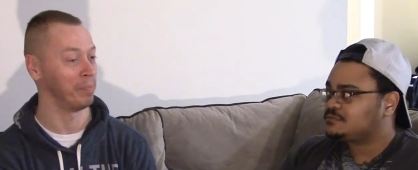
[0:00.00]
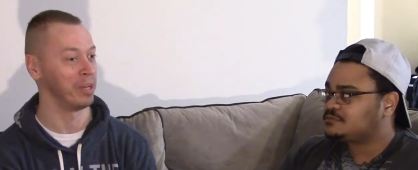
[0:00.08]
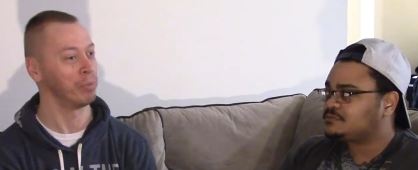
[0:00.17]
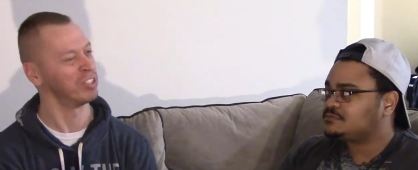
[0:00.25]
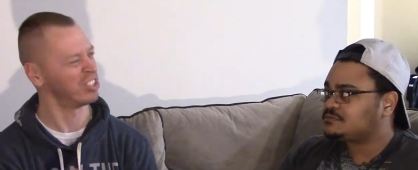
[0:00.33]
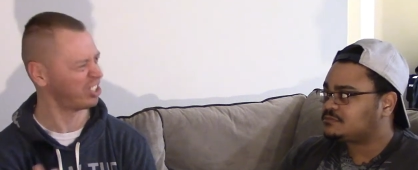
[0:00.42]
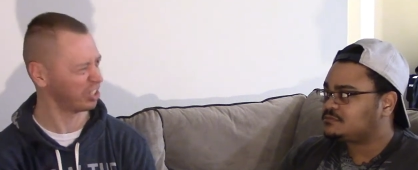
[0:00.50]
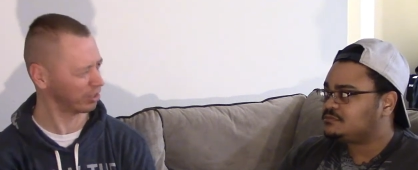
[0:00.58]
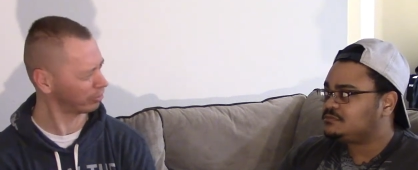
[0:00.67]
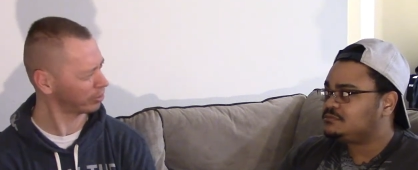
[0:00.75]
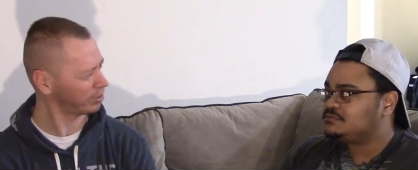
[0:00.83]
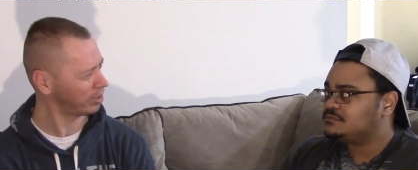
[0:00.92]
Speaker 1: It was
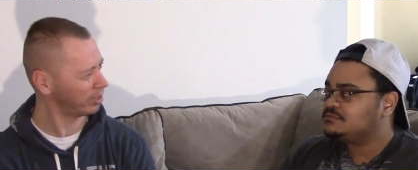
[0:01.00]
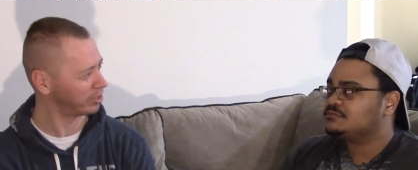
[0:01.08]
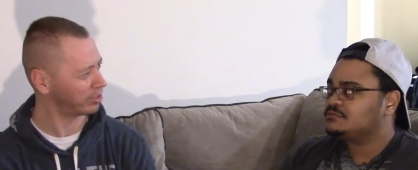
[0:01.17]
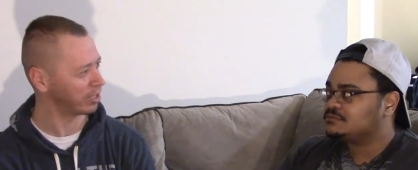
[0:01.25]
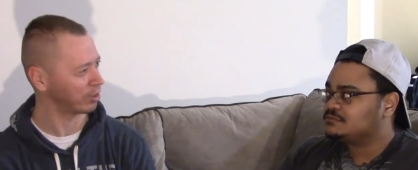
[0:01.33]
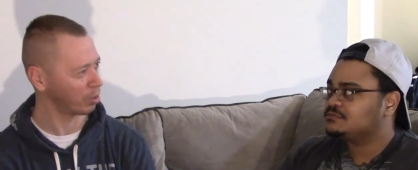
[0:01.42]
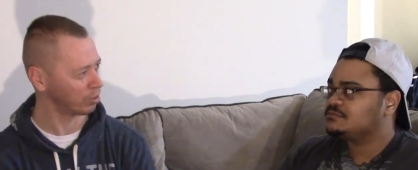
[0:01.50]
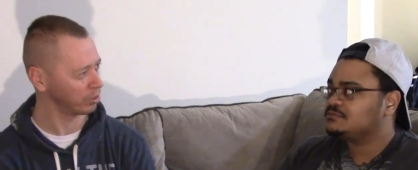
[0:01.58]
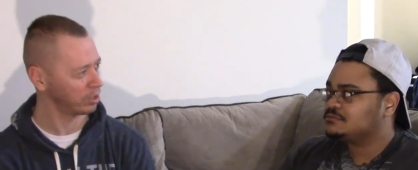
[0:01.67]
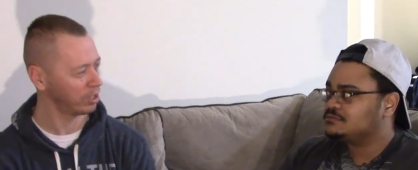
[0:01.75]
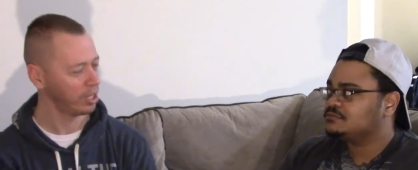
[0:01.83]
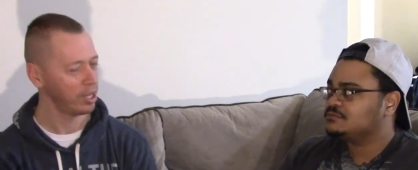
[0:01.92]
silver instead of
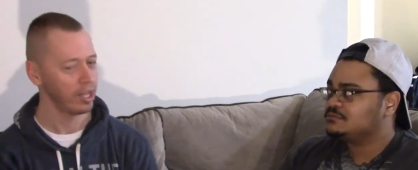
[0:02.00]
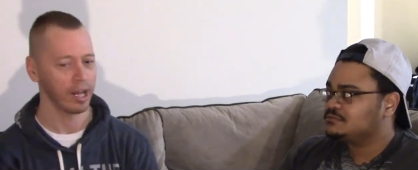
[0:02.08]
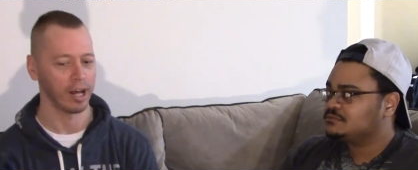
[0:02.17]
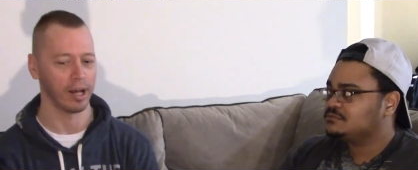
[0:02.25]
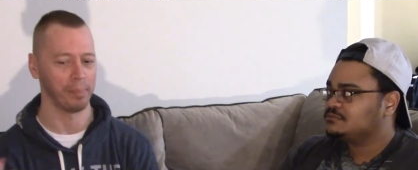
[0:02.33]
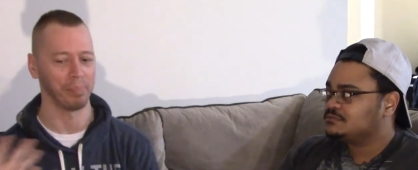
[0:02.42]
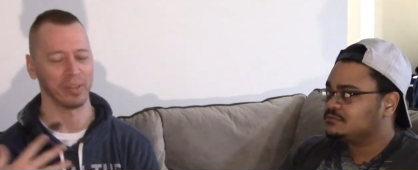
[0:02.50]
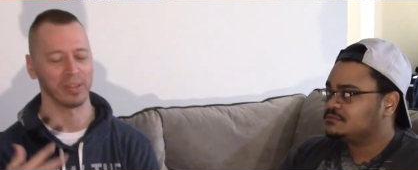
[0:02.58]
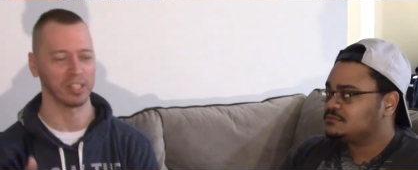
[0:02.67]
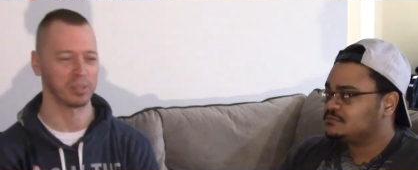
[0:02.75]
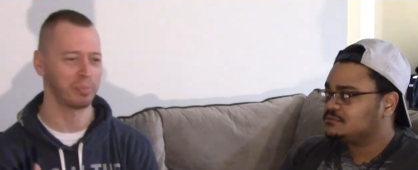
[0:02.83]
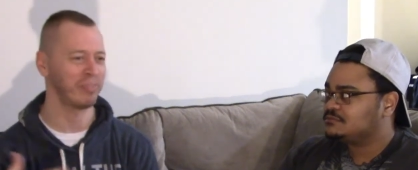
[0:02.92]
gold.
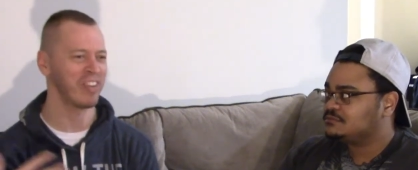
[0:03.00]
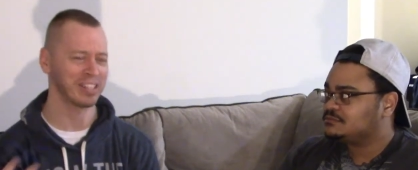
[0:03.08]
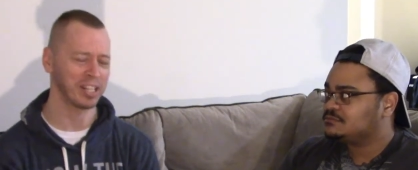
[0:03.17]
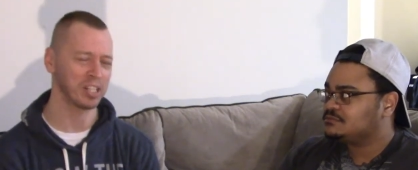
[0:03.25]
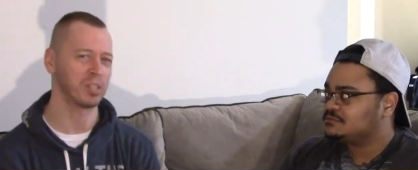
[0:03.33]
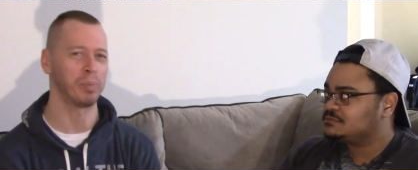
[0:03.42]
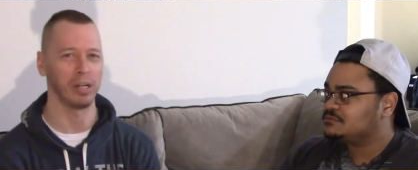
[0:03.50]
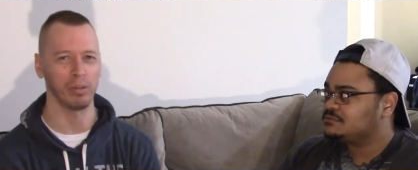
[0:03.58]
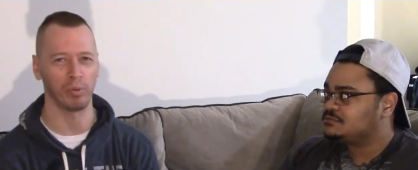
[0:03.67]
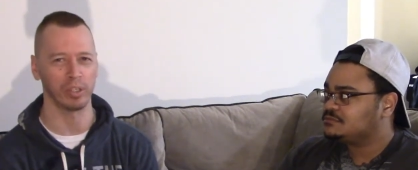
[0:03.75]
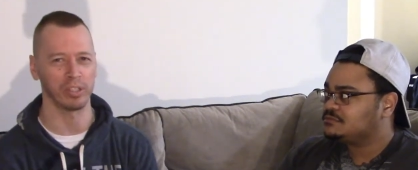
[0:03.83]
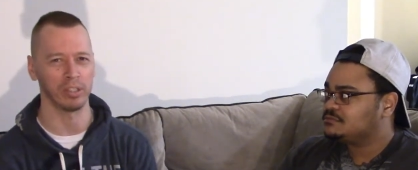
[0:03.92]
The fact that it
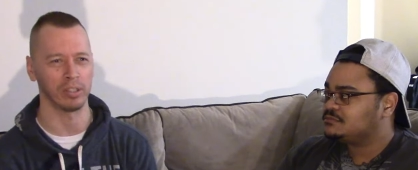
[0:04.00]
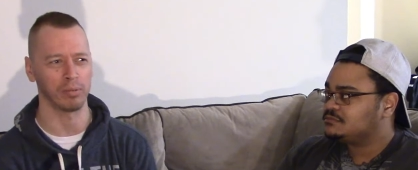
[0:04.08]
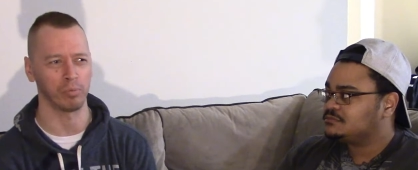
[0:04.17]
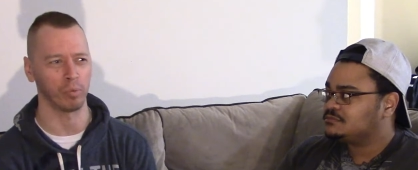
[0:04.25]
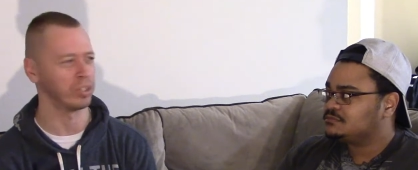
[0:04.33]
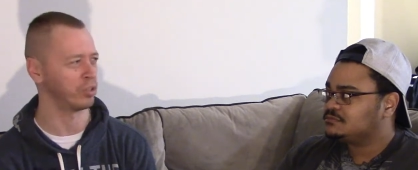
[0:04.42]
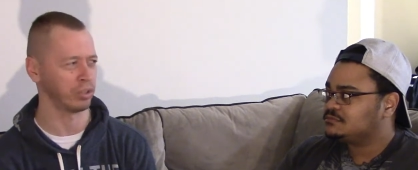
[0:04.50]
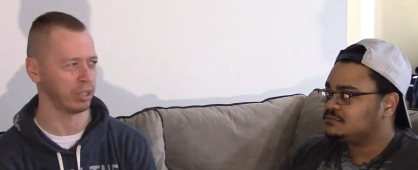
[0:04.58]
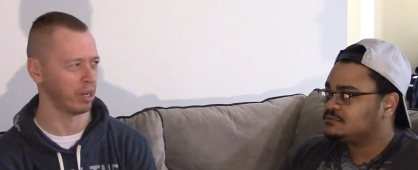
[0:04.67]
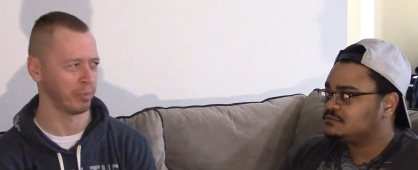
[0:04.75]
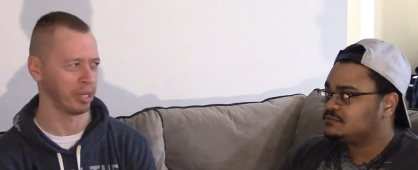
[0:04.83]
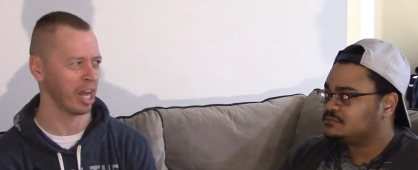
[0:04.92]
spun wasn't what sold
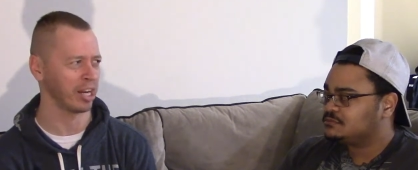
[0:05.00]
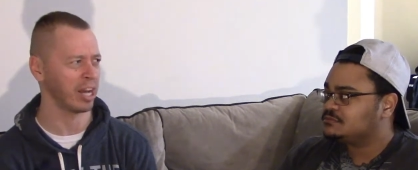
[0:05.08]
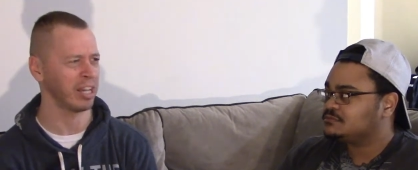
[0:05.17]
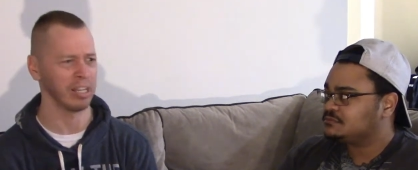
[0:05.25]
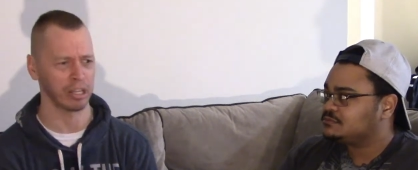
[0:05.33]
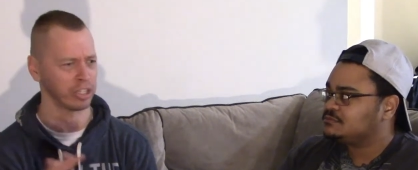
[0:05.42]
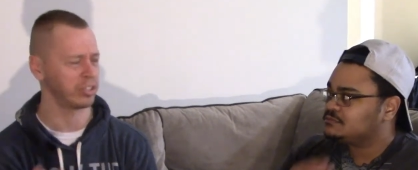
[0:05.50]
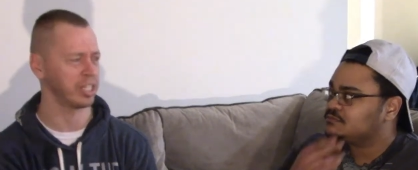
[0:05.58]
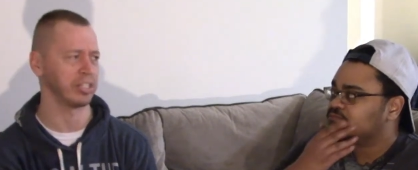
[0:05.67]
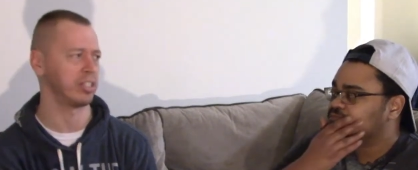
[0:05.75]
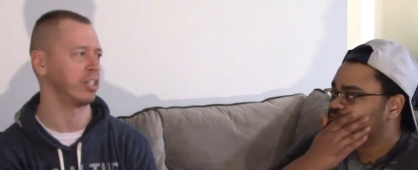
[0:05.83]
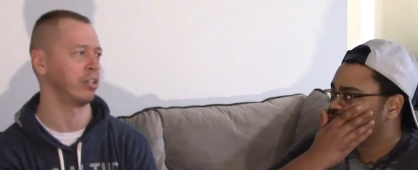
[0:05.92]
it on me. It could
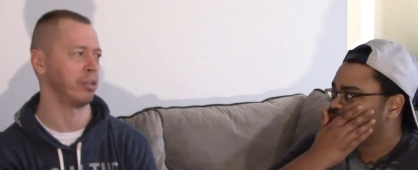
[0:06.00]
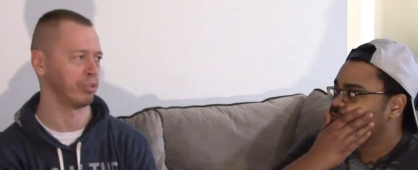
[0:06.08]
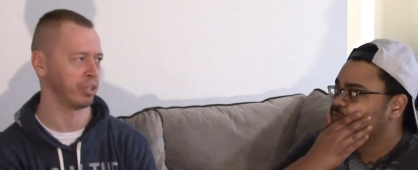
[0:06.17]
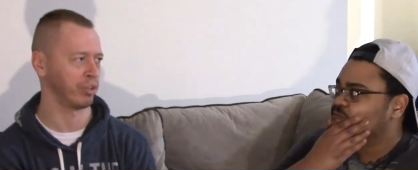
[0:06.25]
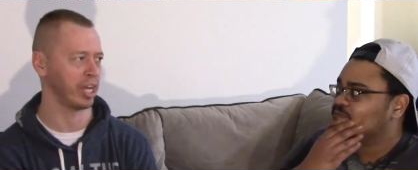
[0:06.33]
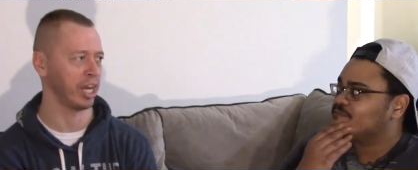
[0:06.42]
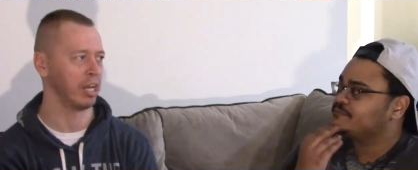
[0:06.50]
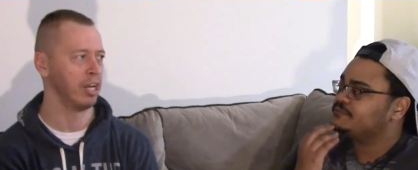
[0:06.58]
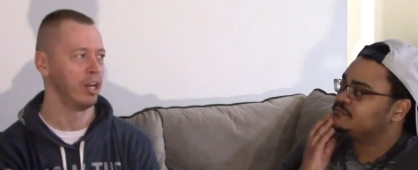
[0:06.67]
stay still and it was okay.